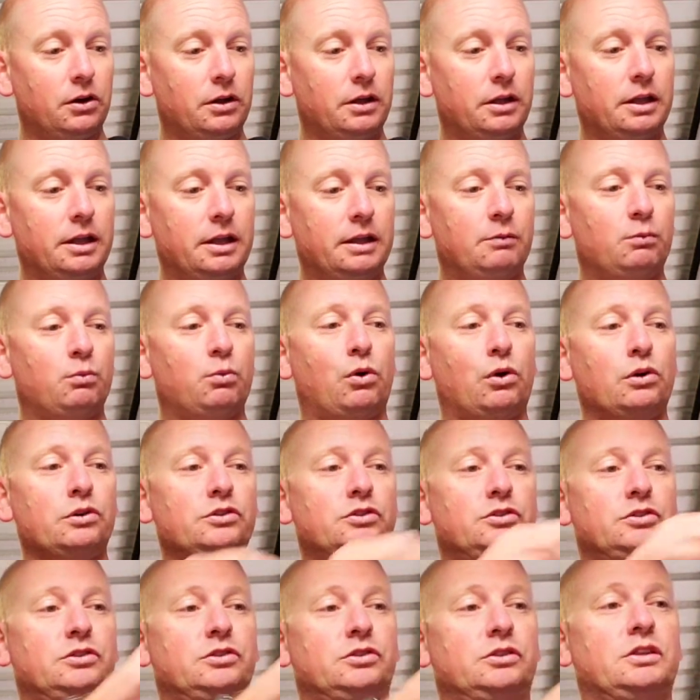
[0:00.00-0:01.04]

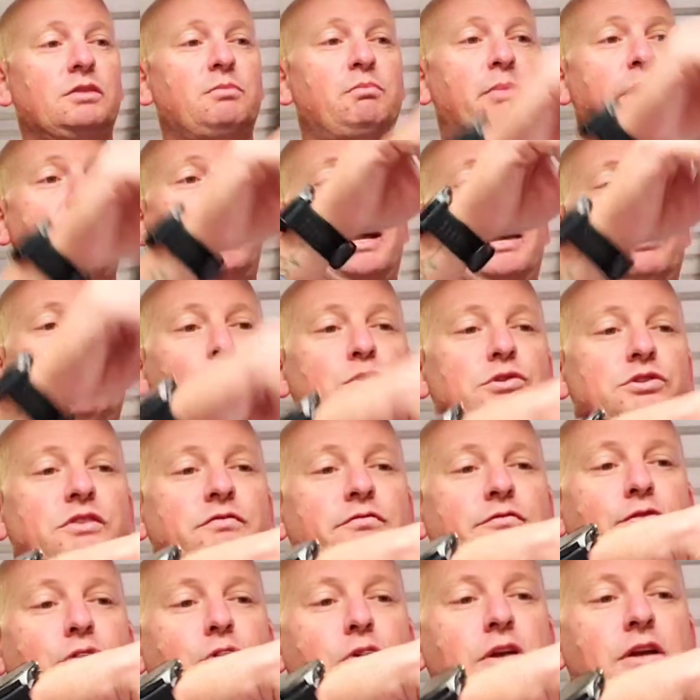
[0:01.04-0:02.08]
the bag was
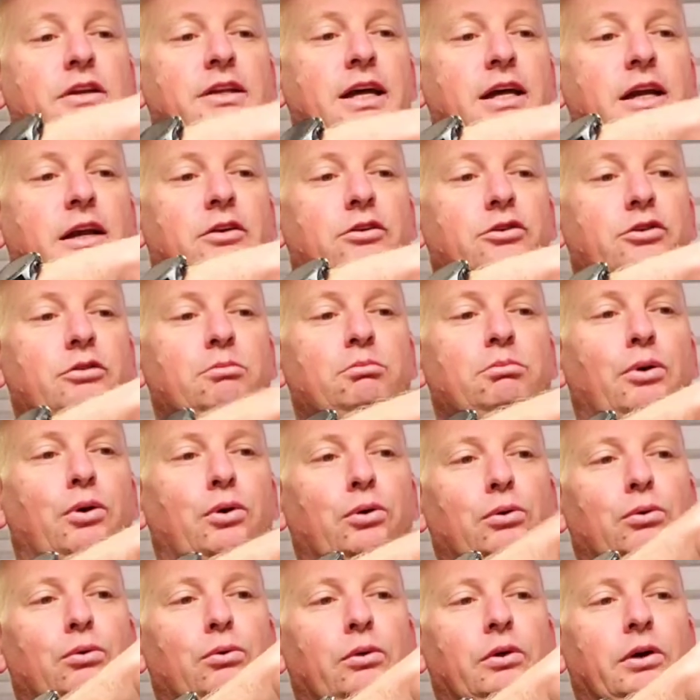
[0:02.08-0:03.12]
inverted down into the
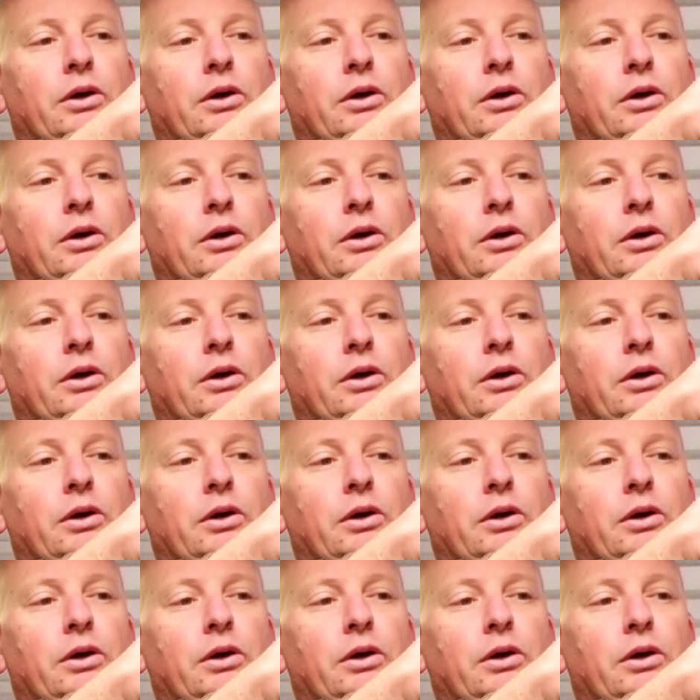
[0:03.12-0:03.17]
bottle.